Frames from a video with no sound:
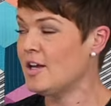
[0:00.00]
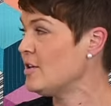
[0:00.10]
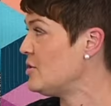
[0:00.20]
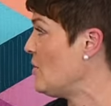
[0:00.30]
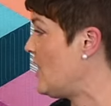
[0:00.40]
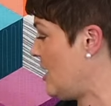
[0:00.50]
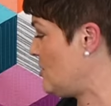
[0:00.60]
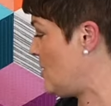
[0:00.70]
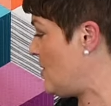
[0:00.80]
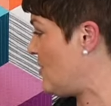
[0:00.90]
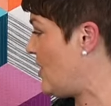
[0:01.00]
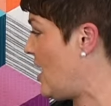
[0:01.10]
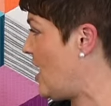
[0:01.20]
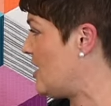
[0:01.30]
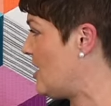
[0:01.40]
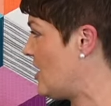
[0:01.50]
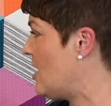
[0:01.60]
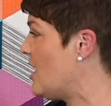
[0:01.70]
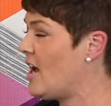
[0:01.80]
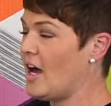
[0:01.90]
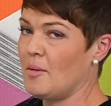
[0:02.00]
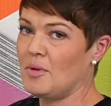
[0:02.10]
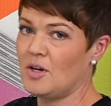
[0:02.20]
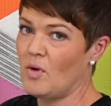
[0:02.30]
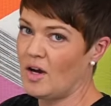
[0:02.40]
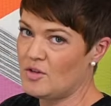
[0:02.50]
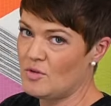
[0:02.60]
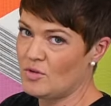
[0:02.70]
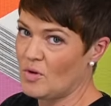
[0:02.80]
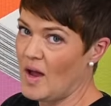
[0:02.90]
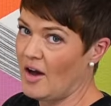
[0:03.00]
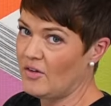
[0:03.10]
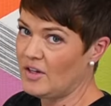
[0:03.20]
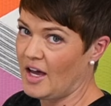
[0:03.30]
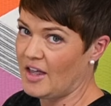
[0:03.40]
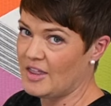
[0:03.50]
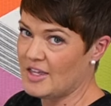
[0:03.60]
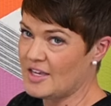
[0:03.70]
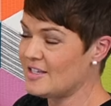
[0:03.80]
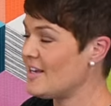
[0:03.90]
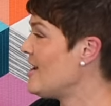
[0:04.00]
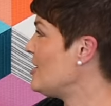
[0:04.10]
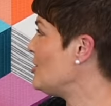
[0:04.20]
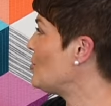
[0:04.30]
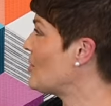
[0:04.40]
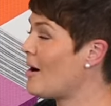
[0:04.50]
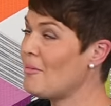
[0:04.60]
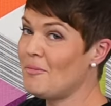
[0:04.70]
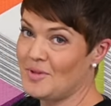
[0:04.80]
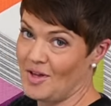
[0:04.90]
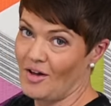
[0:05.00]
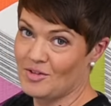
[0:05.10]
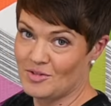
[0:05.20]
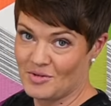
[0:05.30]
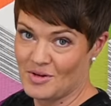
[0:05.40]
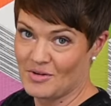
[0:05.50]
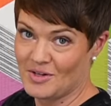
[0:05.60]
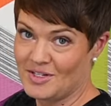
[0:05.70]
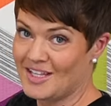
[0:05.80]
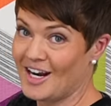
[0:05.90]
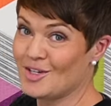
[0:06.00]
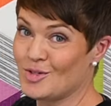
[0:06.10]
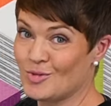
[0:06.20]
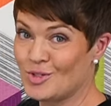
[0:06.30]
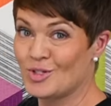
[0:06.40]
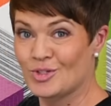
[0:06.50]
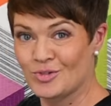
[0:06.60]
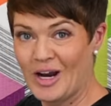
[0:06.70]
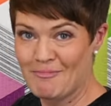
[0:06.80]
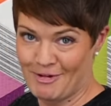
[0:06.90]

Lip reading: So that's what we've got here. And I'm going to walk you through how to cut these. You'll probably also notice that I used striped